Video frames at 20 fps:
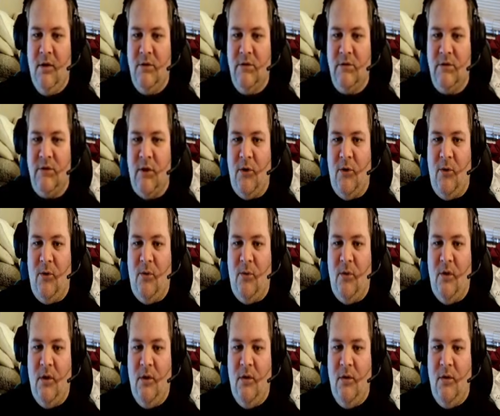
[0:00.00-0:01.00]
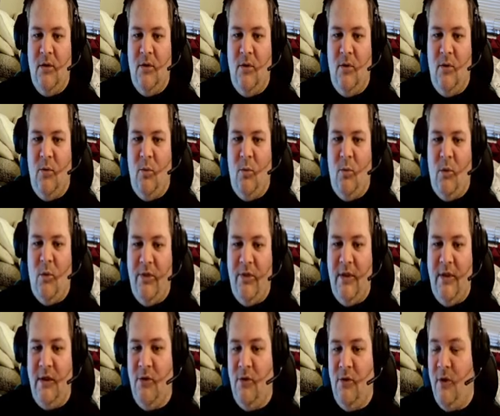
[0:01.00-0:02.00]
So, one
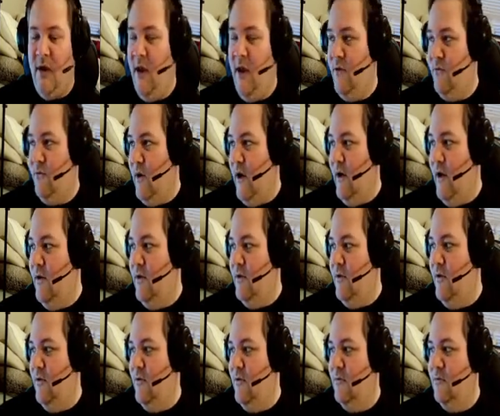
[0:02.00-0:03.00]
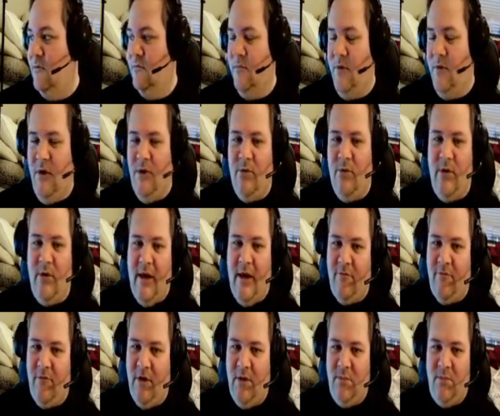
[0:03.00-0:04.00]
thing you can try to do, you don't
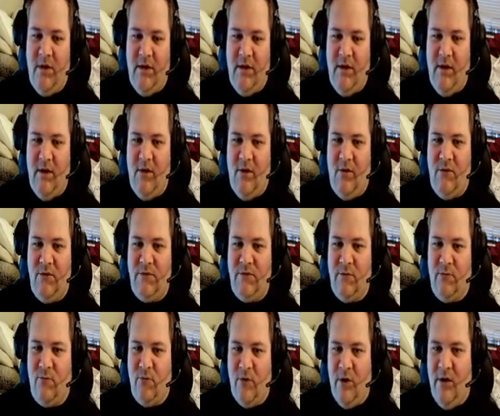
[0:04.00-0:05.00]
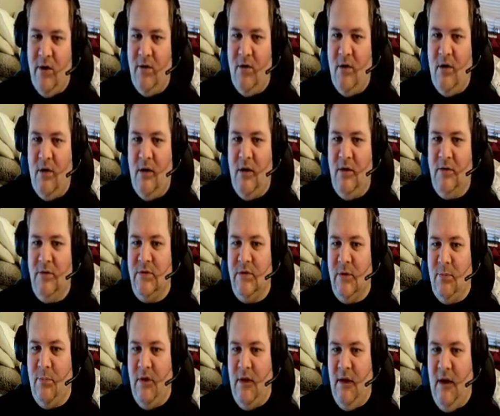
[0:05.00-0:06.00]
have anybody else, a friend on,
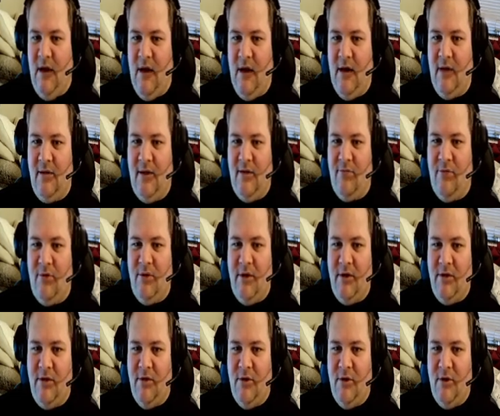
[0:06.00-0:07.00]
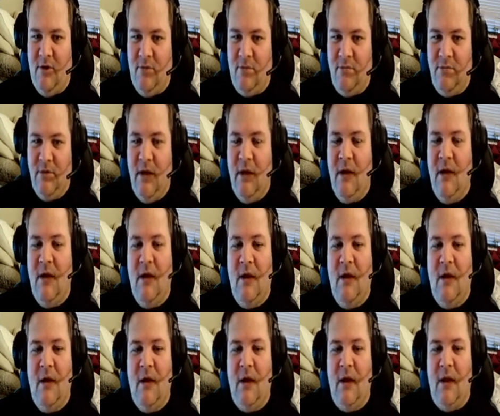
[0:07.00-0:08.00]
somebody higher level that you know,
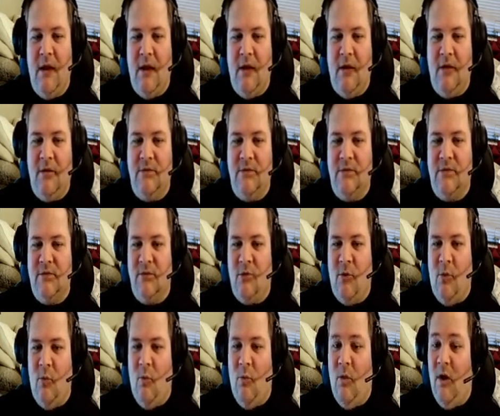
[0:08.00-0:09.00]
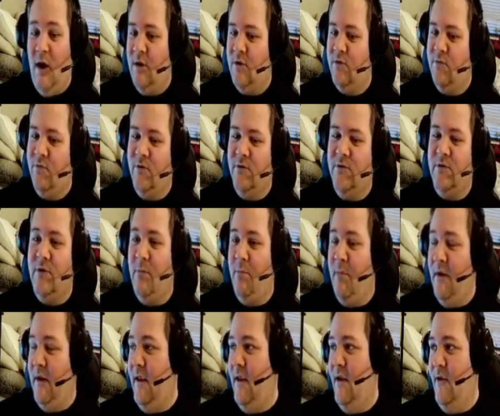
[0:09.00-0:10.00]
is watch for
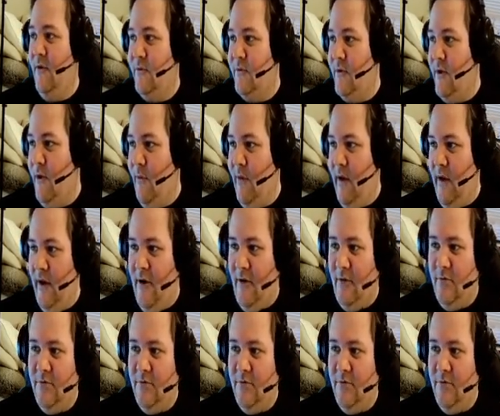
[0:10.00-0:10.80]
somebody else going out.